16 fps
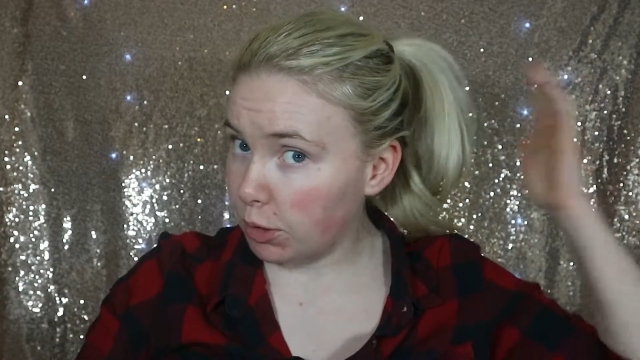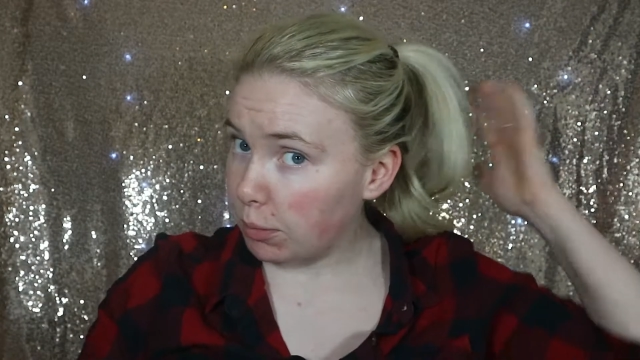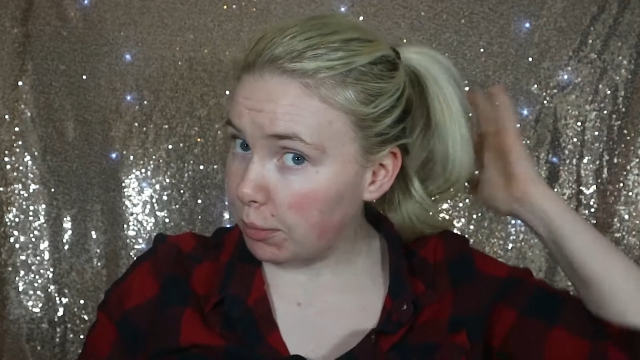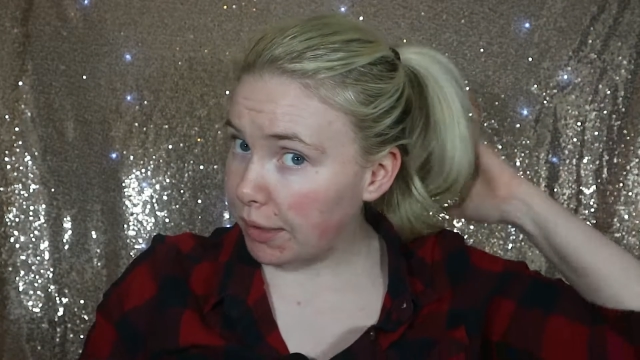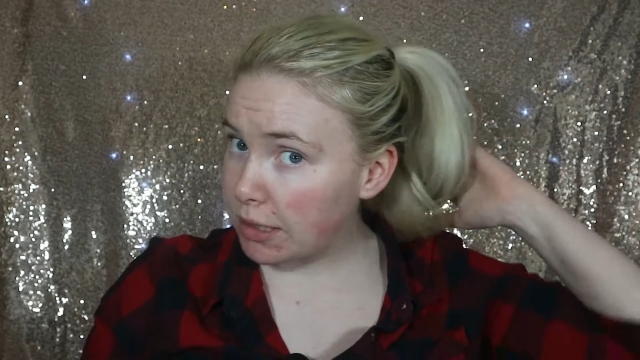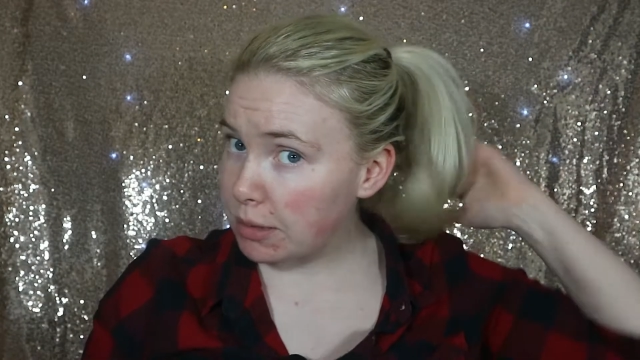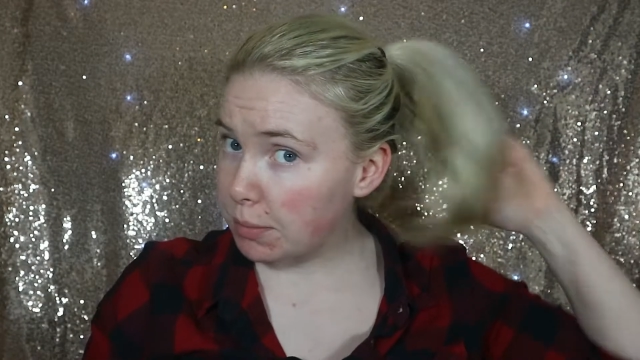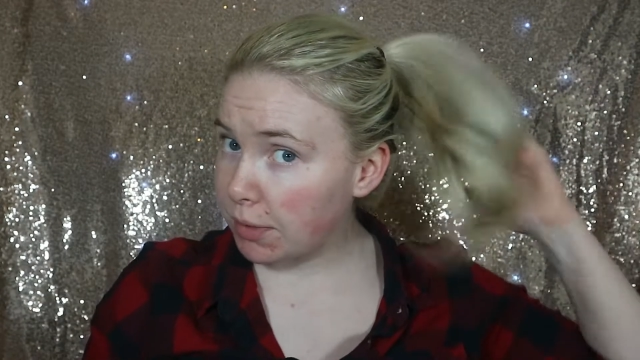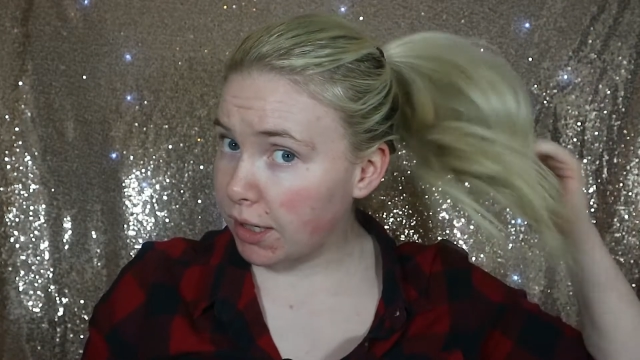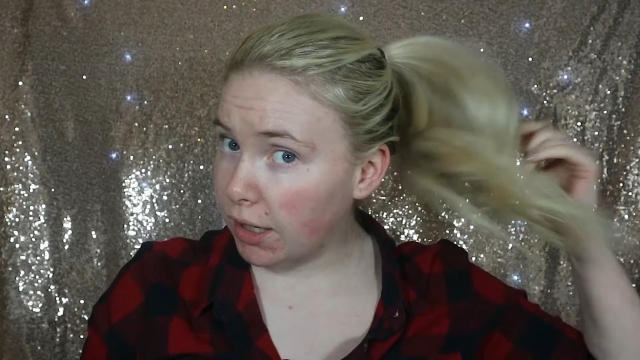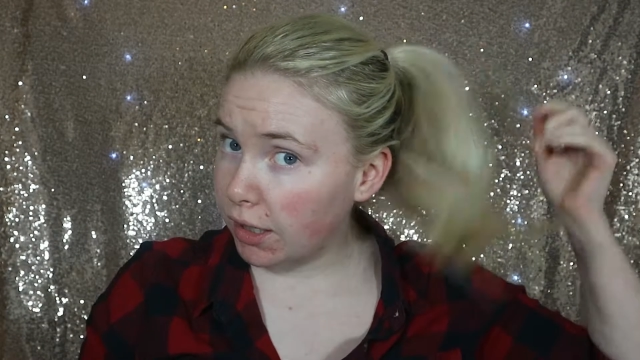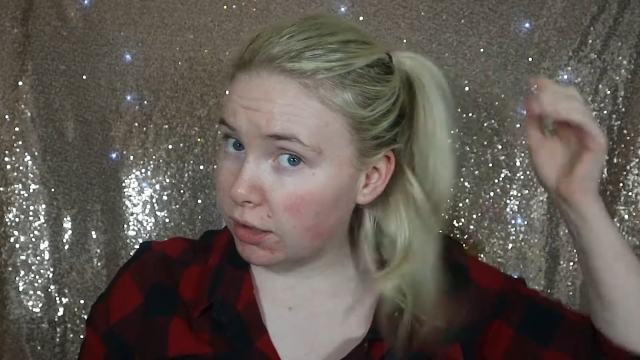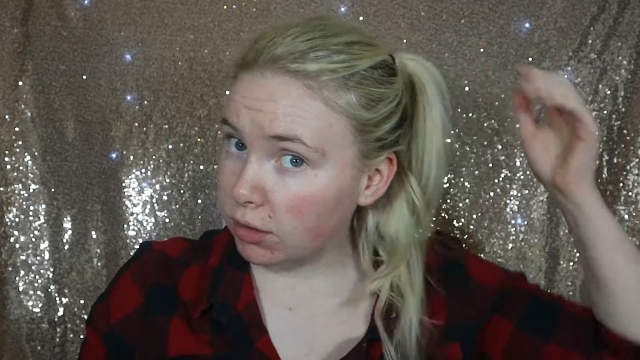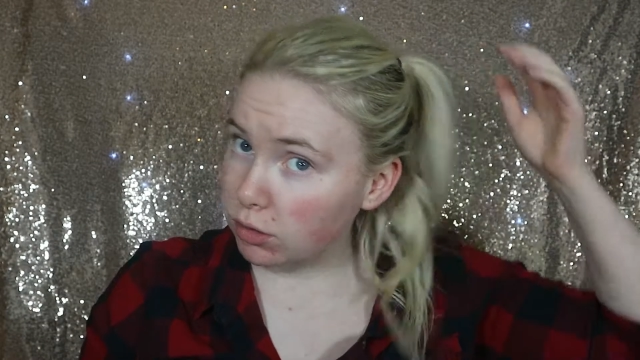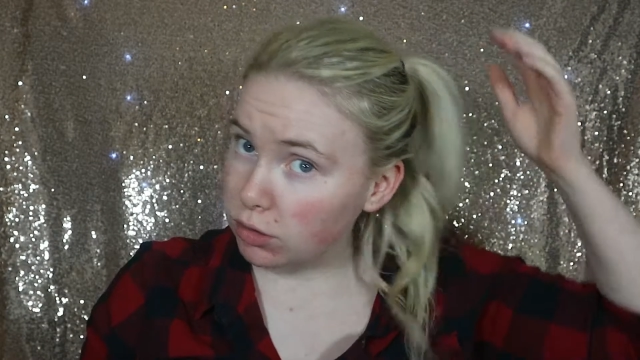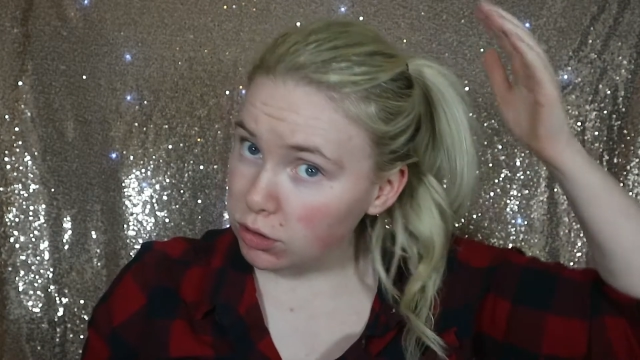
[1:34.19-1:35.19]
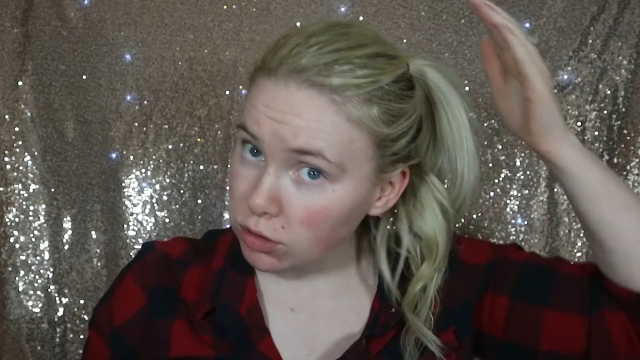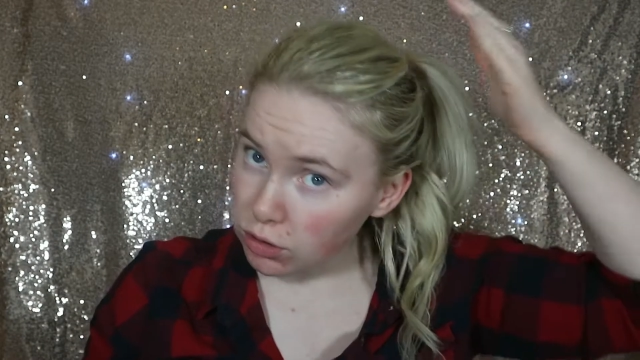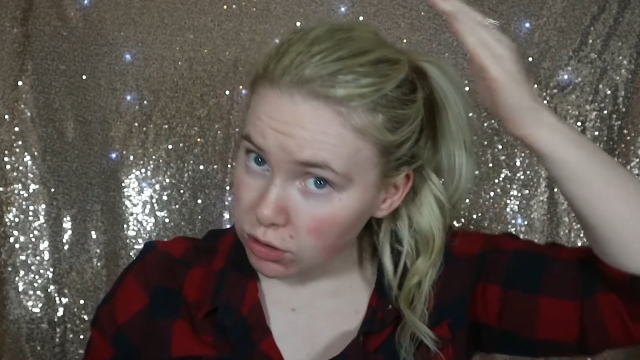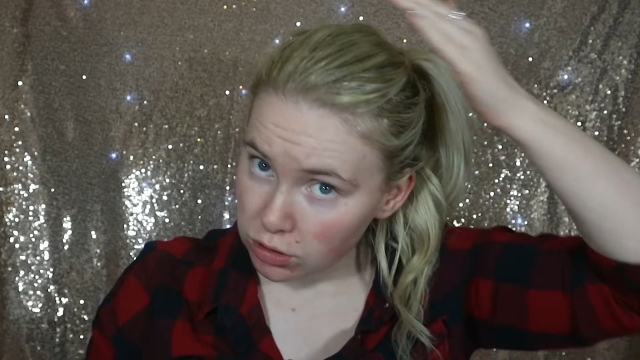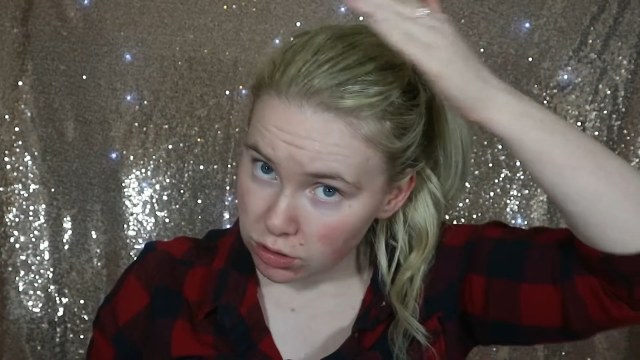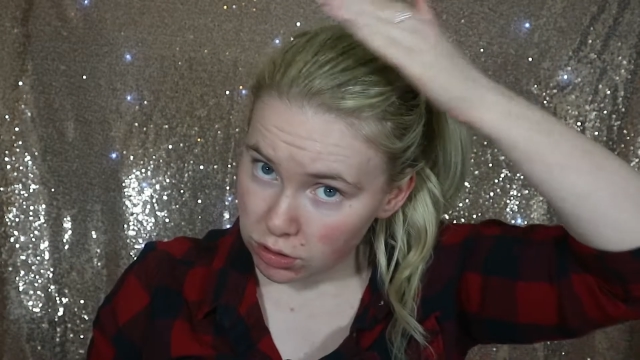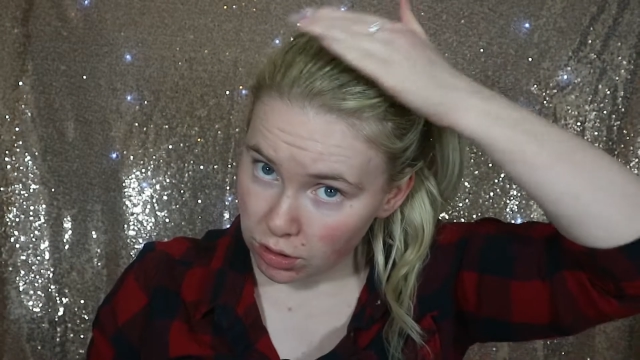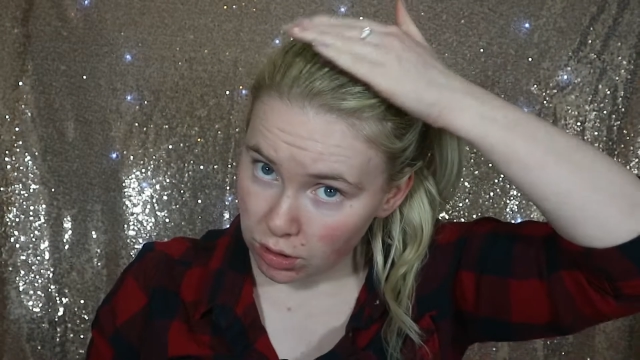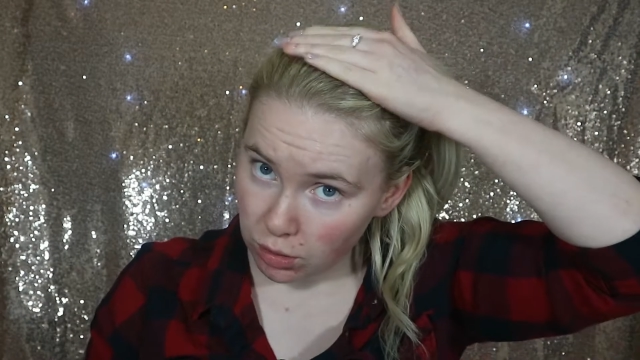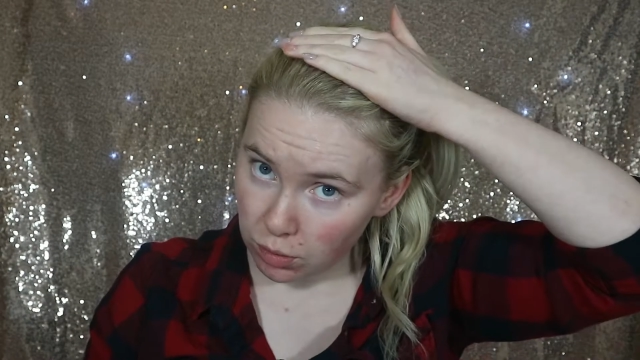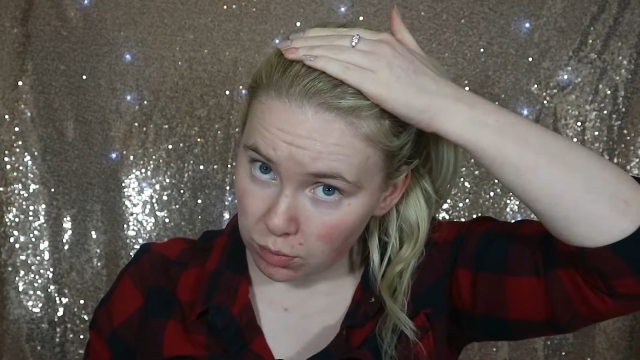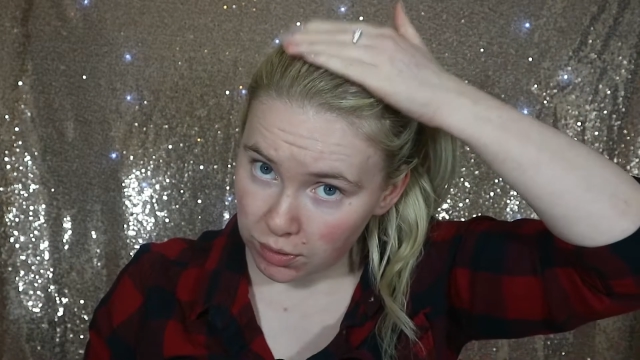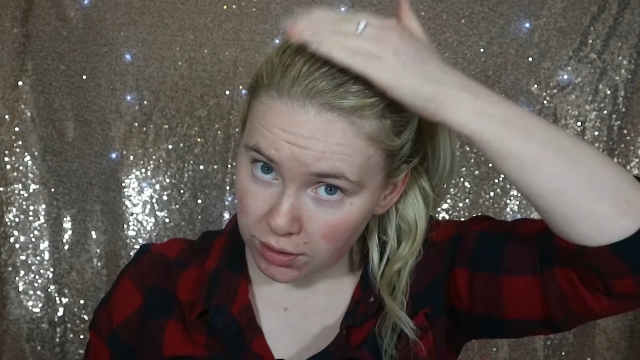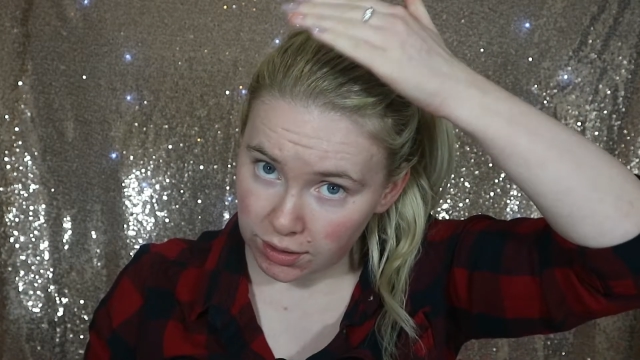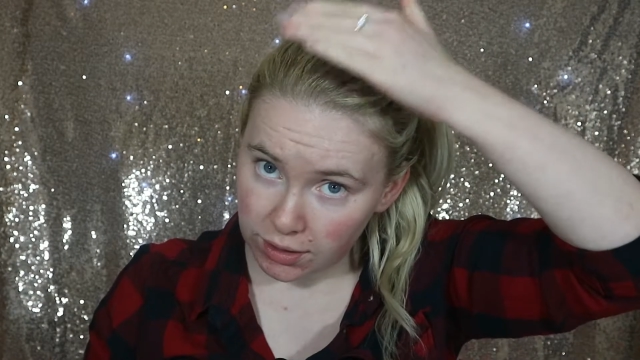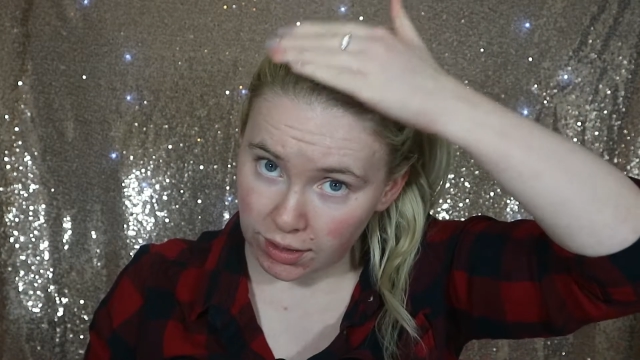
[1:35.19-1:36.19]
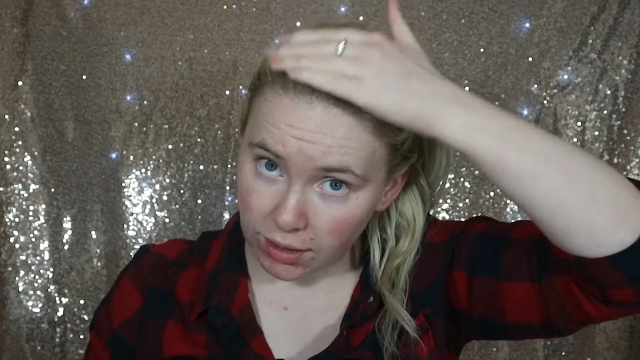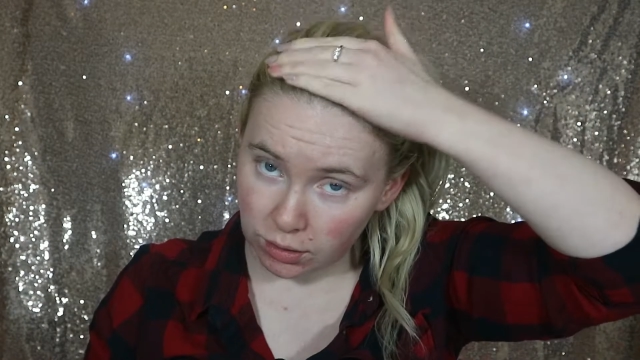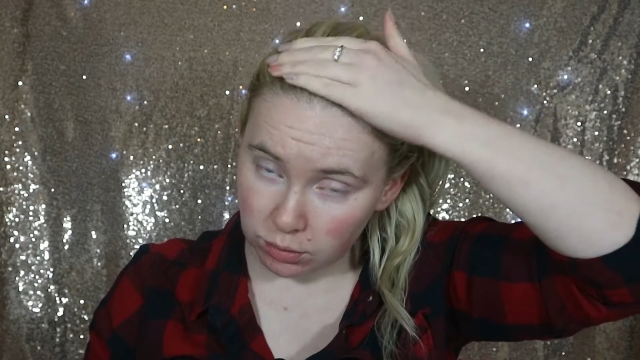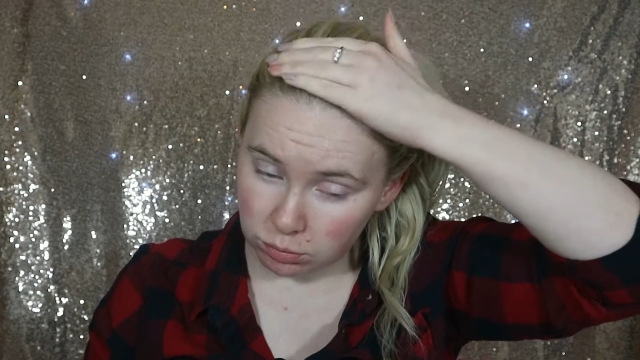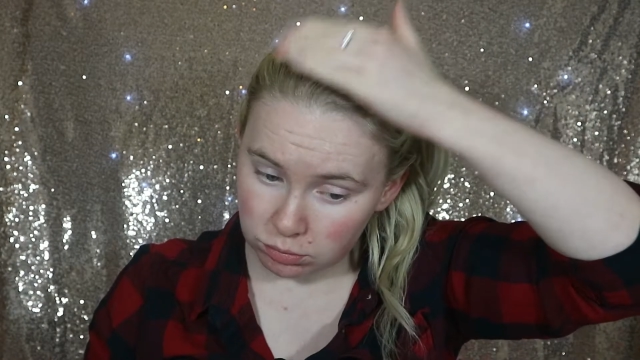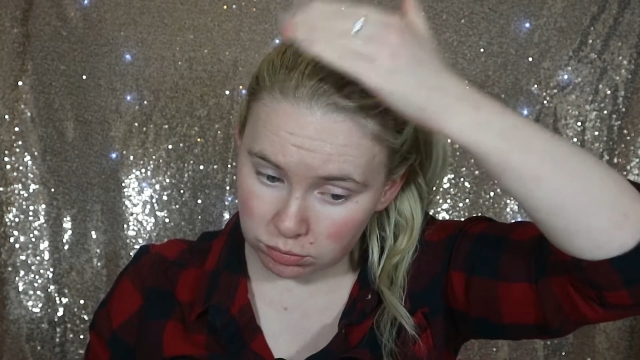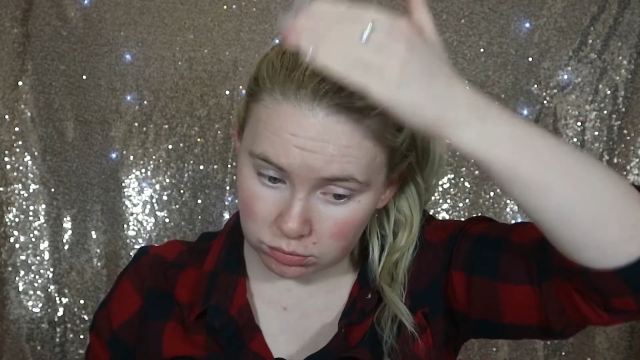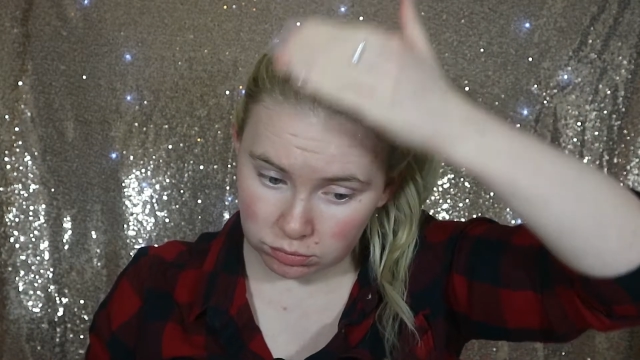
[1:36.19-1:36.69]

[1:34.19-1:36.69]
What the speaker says: It makes my hair look so yellow.